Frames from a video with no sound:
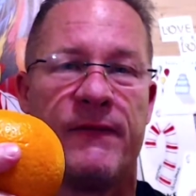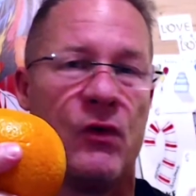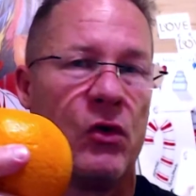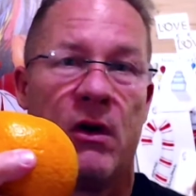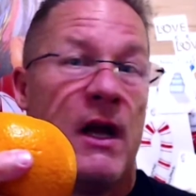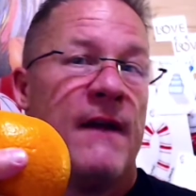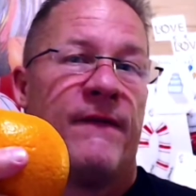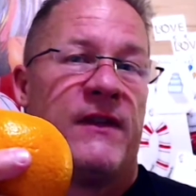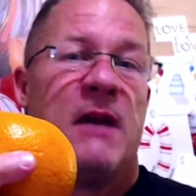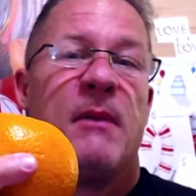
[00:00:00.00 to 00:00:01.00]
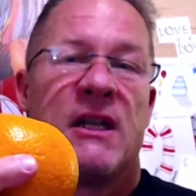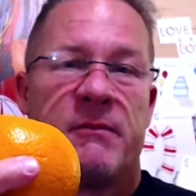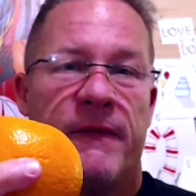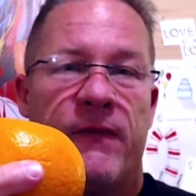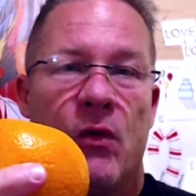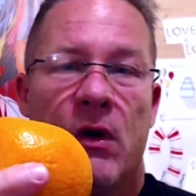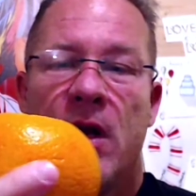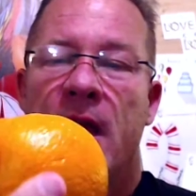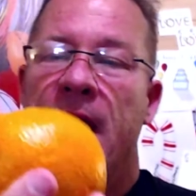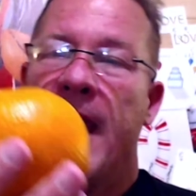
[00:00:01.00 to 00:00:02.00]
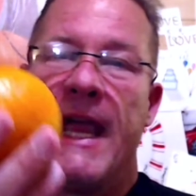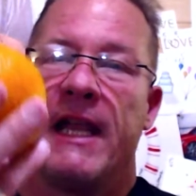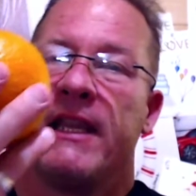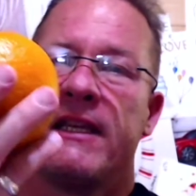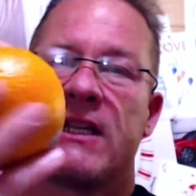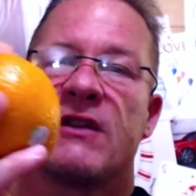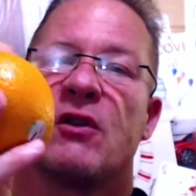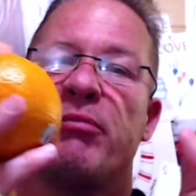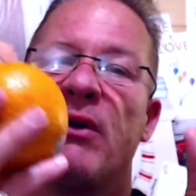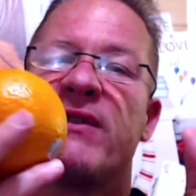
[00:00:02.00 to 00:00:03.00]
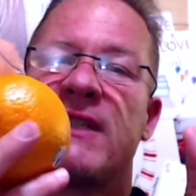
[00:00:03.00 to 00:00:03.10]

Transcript: before, 10 minutes before, and this, because they're both